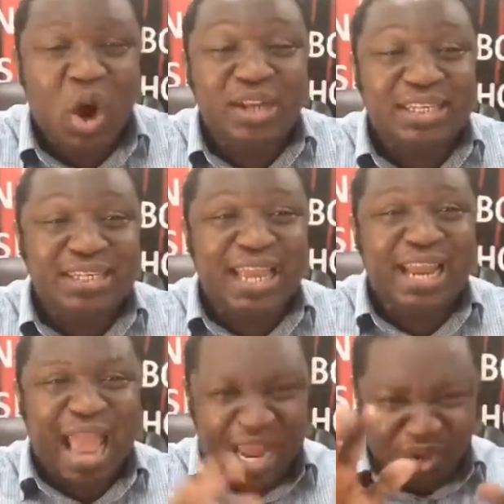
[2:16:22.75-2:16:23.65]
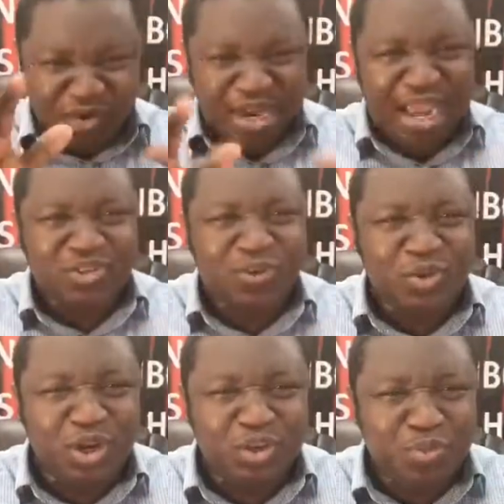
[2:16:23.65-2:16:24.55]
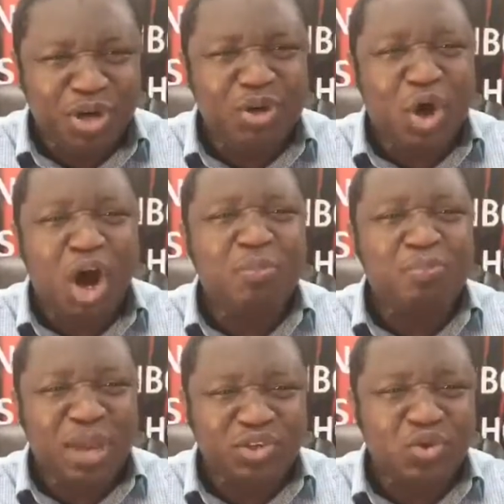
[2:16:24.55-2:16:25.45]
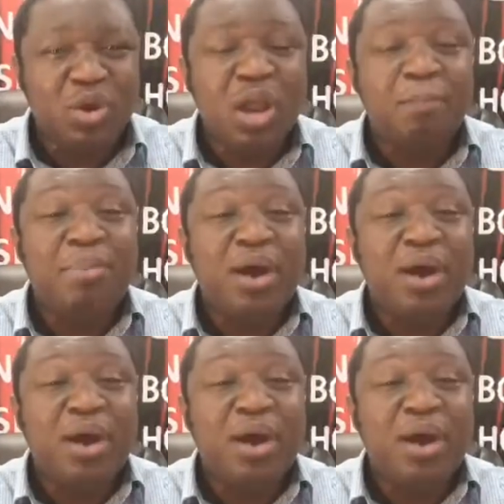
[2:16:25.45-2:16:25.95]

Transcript: So until then, I live in the hands of the Holy Spirit. God bless you.